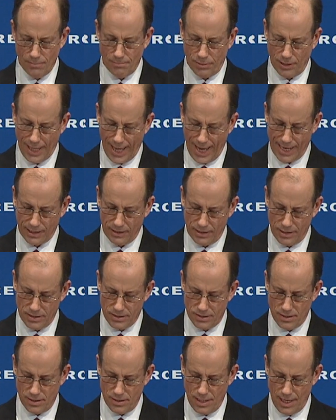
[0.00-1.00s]

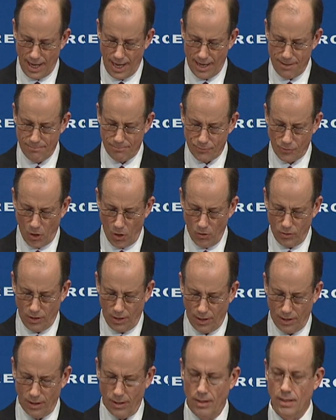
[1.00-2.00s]
blacklisted, and
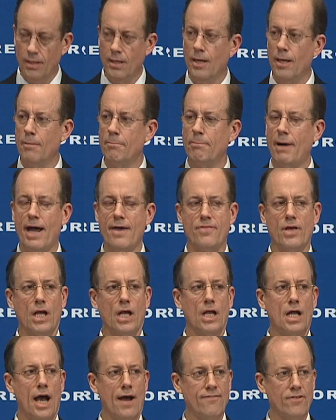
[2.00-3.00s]
broken by the
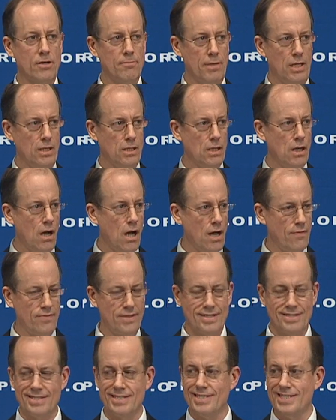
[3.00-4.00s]
government on
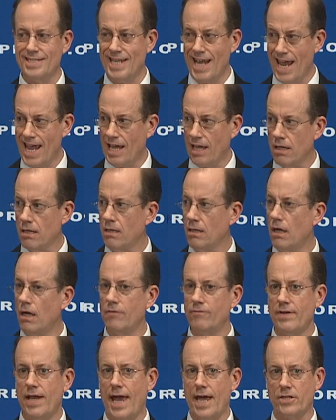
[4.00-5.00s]
the stake
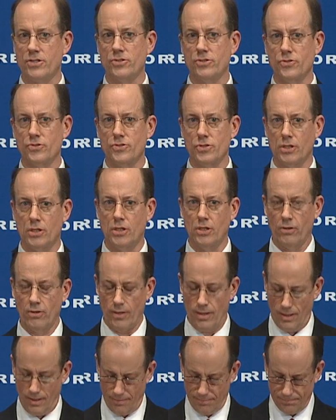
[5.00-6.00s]
of national
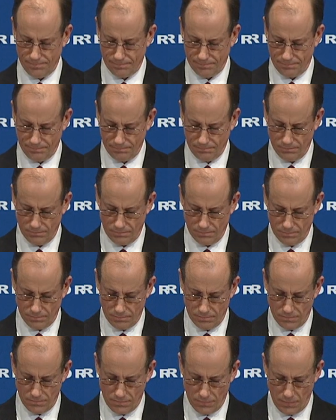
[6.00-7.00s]
security.
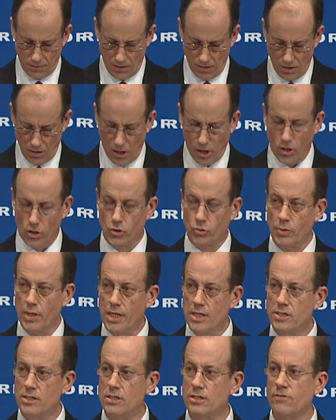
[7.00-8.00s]

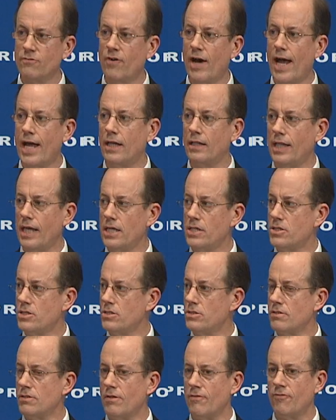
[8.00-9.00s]
Egregious
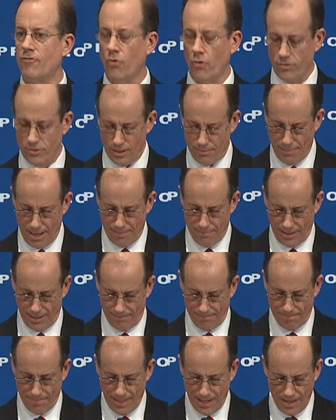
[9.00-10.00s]
violations of the Fourth
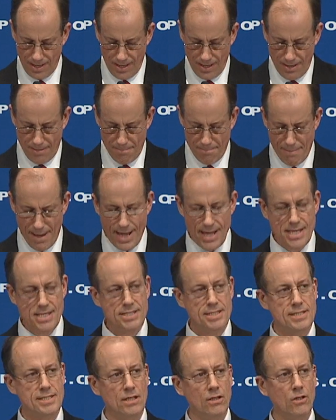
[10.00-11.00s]
Amendment, many
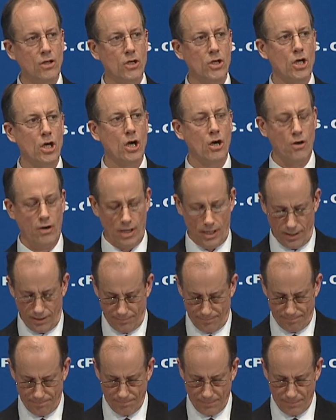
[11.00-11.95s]
still occurring